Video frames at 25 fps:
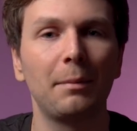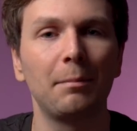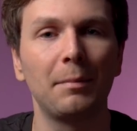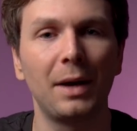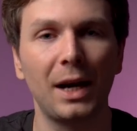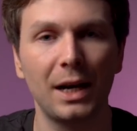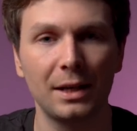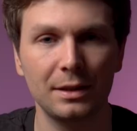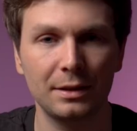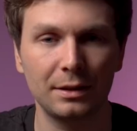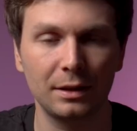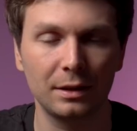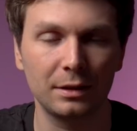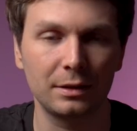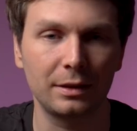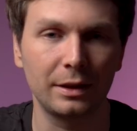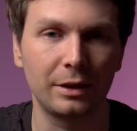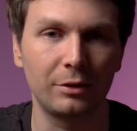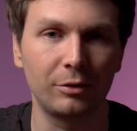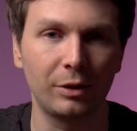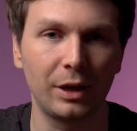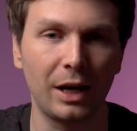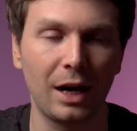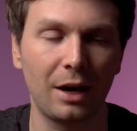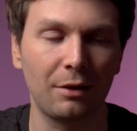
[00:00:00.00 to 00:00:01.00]
master's
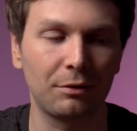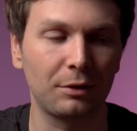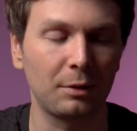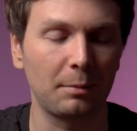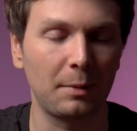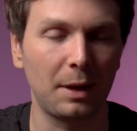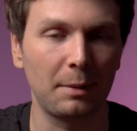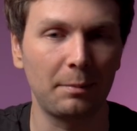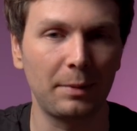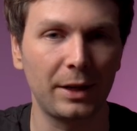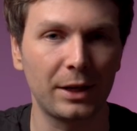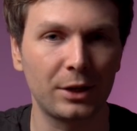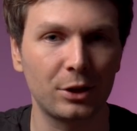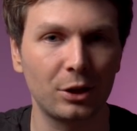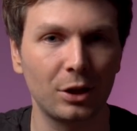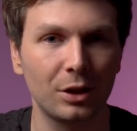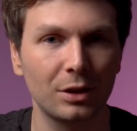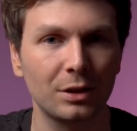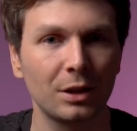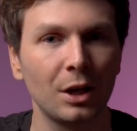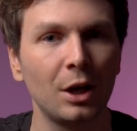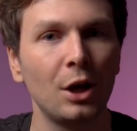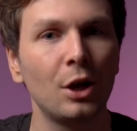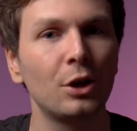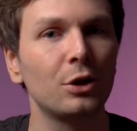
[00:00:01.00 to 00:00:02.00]
degree after my bachelor's.